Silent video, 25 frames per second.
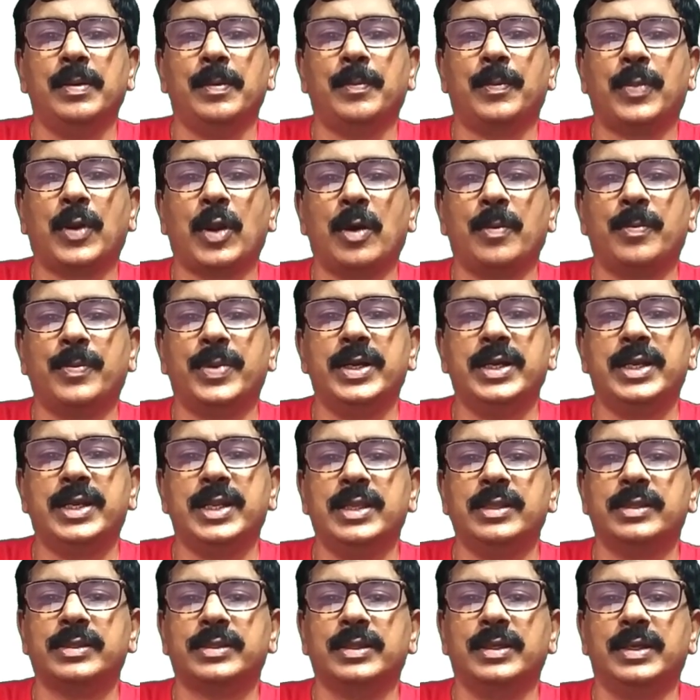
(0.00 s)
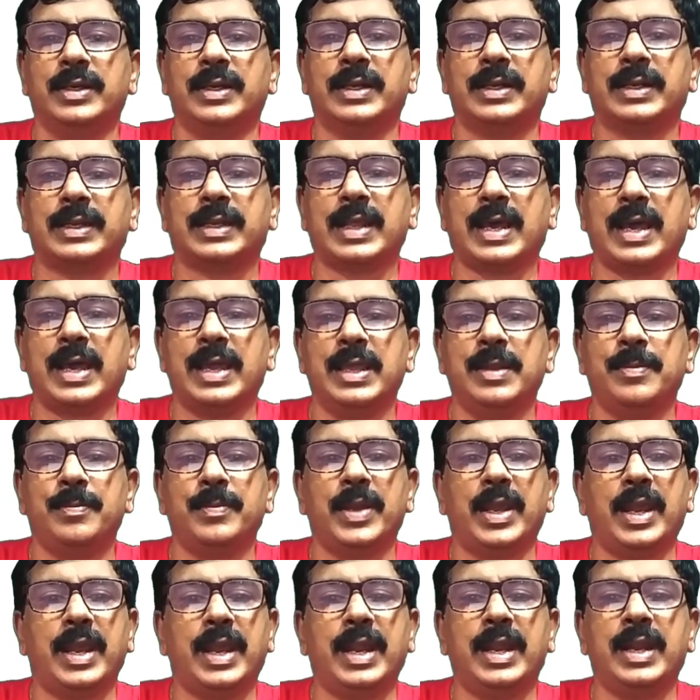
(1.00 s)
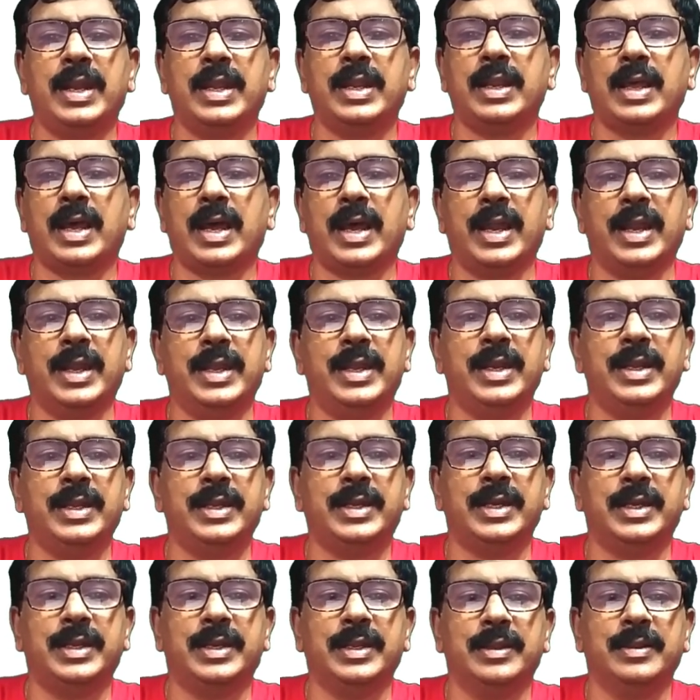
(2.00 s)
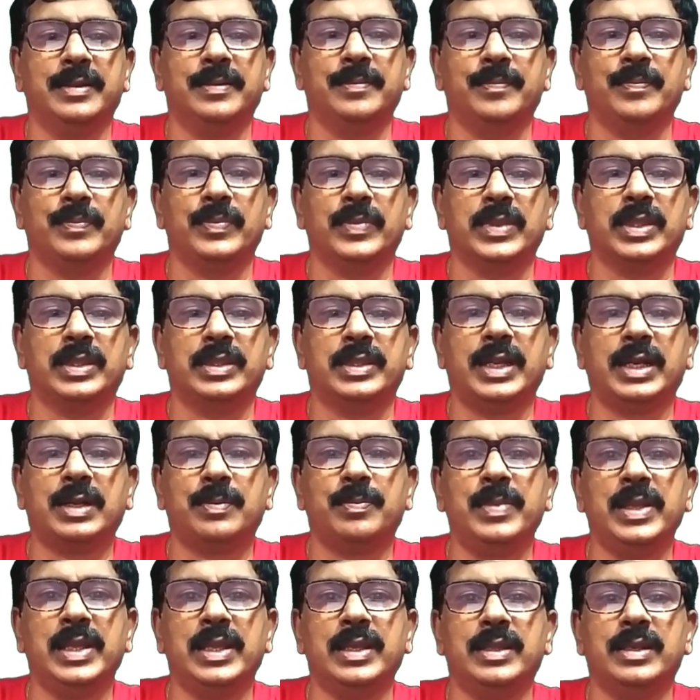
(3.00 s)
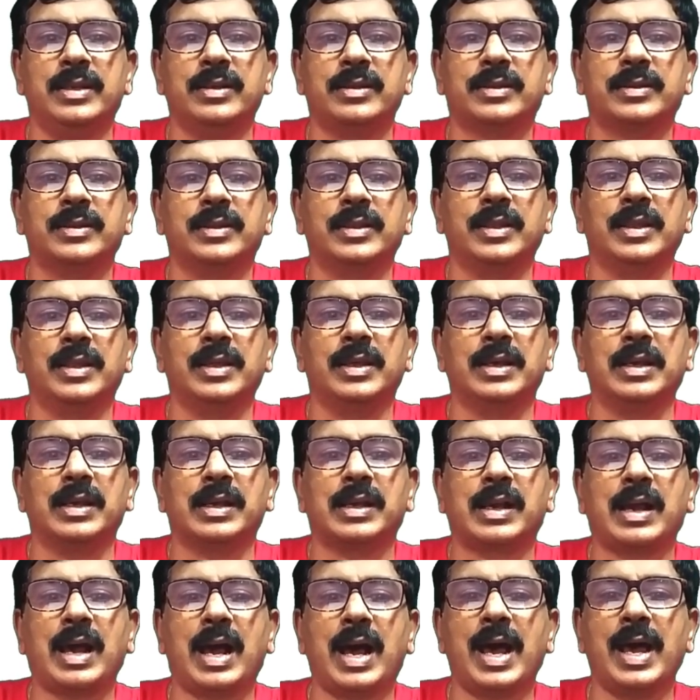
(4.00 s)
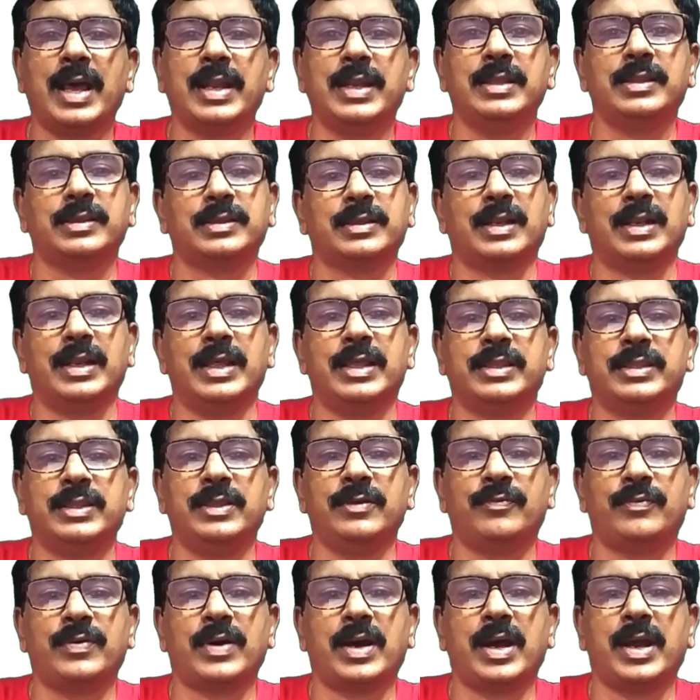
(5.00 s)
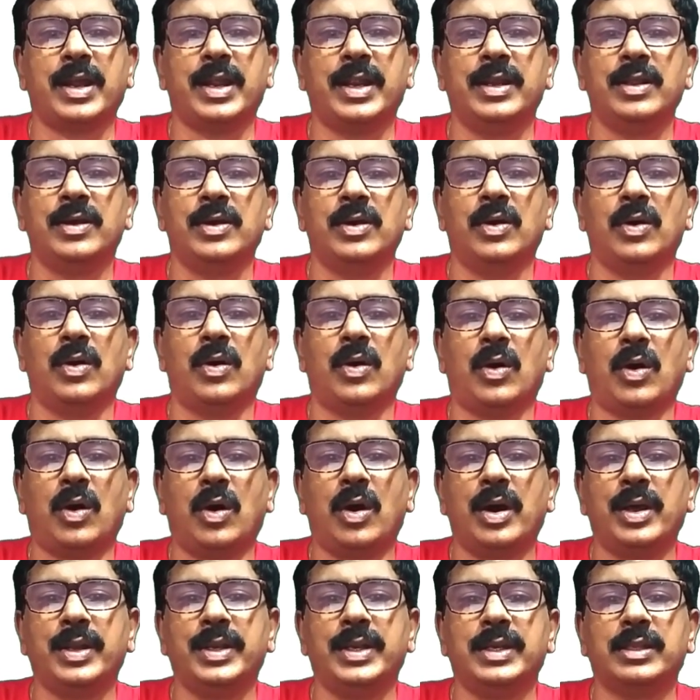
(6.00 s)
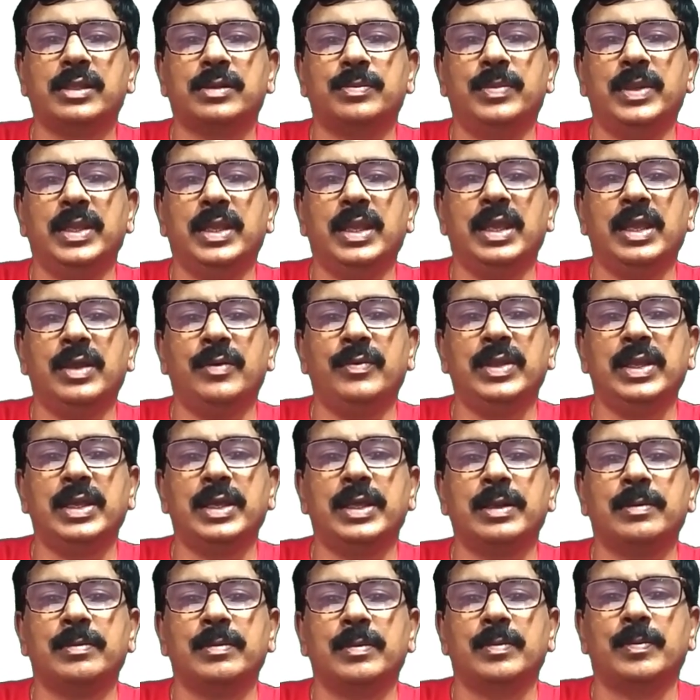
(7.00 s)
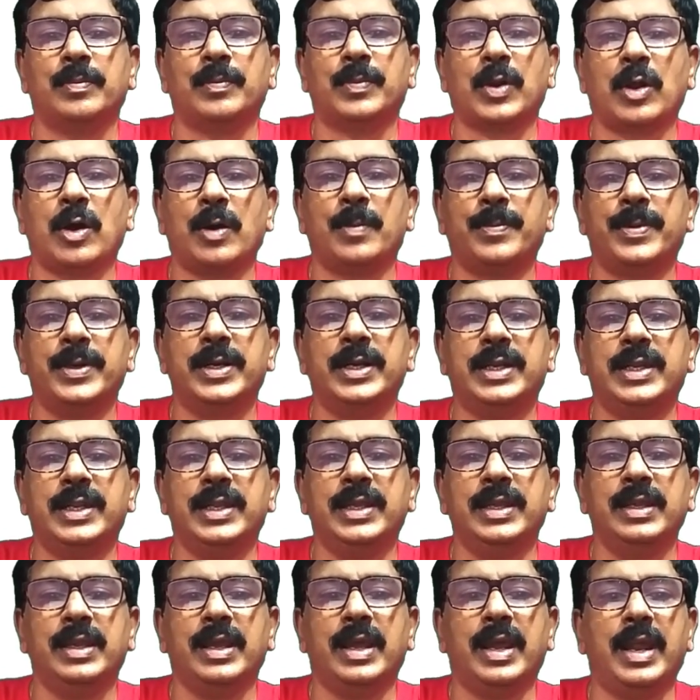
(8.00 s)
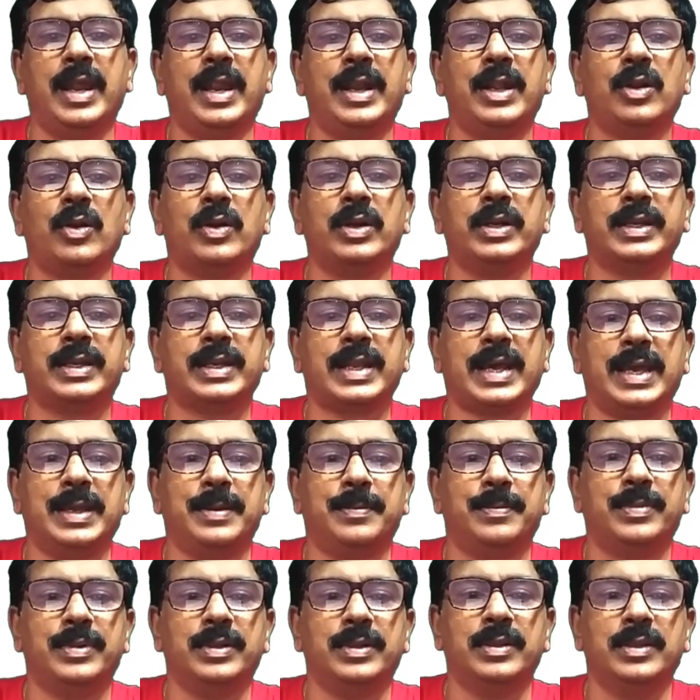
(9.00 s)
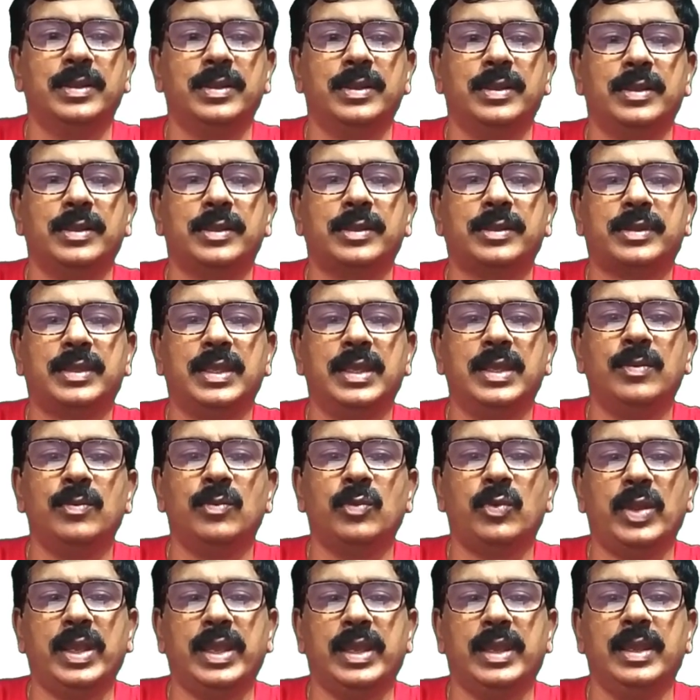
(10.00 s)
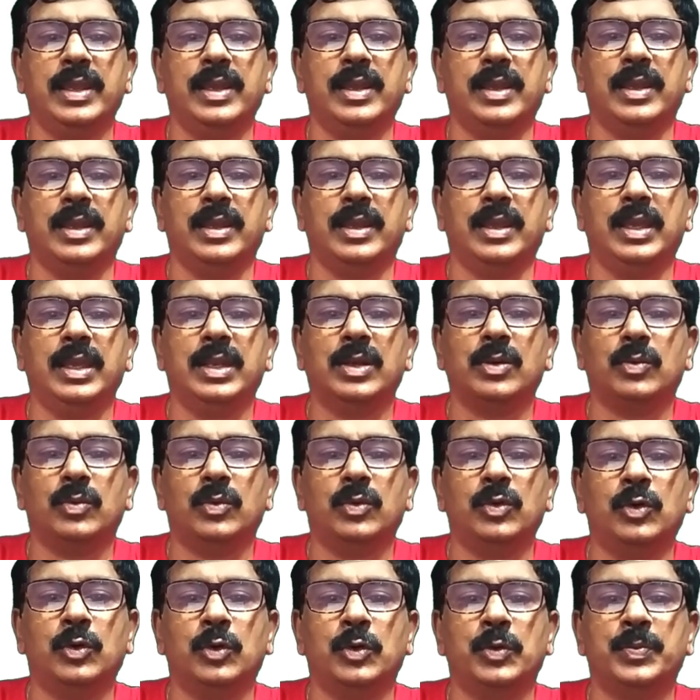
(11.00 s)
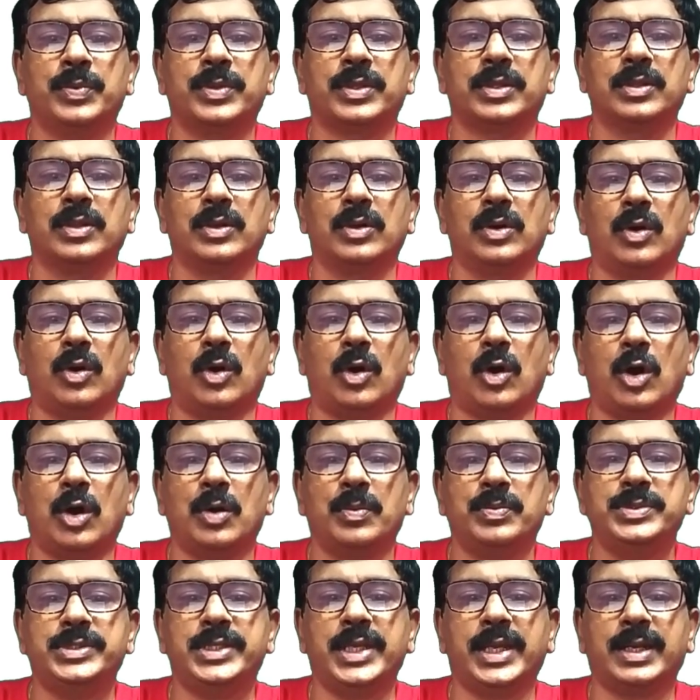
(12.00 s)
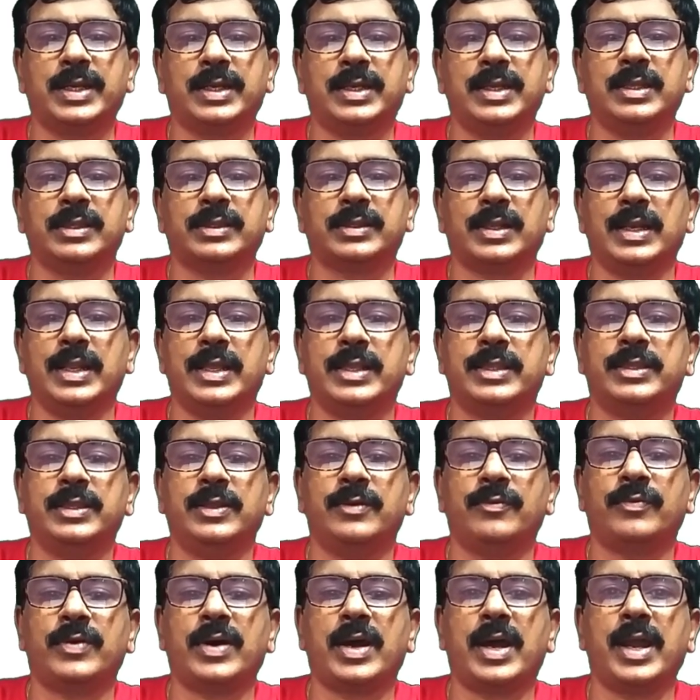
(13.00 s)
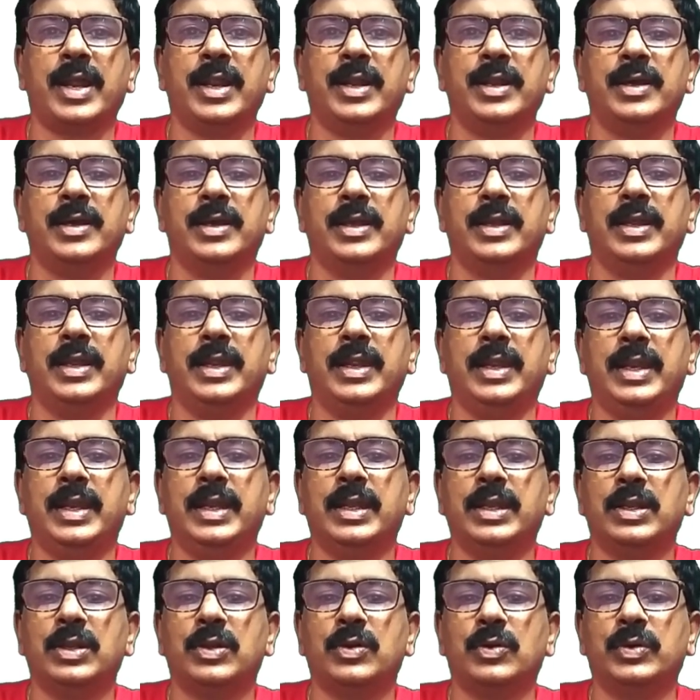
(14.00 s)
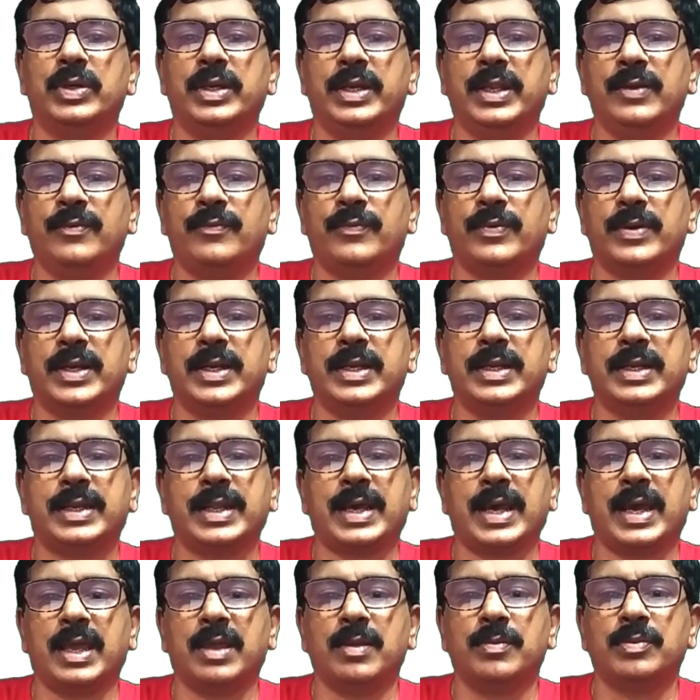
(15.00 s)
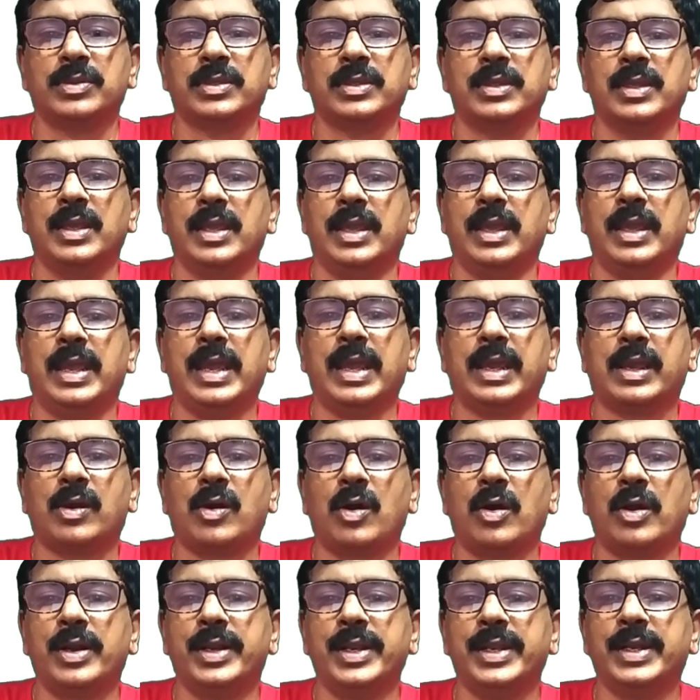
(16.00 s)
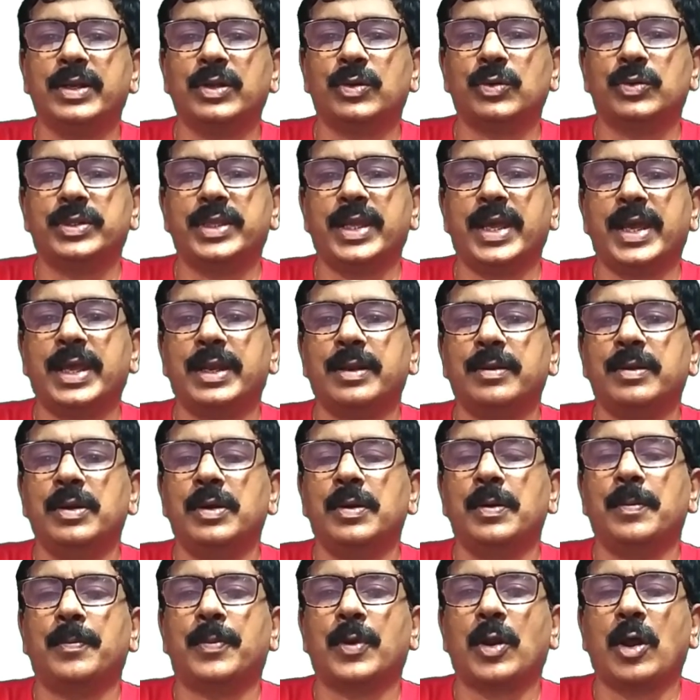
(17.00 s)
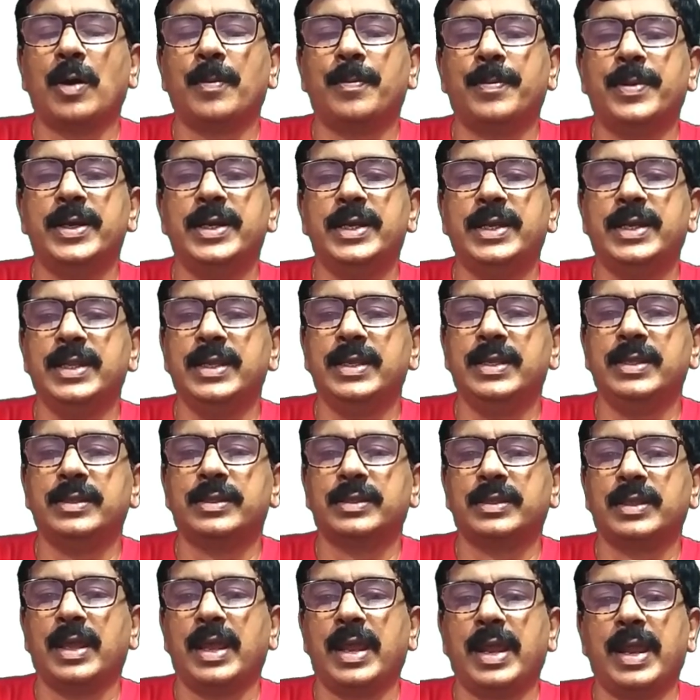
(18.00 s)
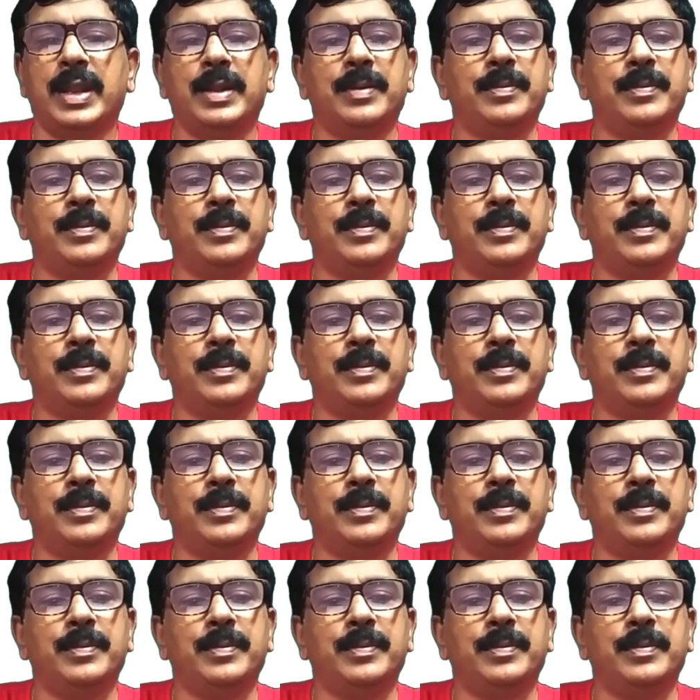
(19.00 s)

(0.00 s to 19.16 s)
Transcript: properties, type and identity. That means car is classified on its behavior, property and on type. Same way, in OOPS, object is classified into different types according to their properties and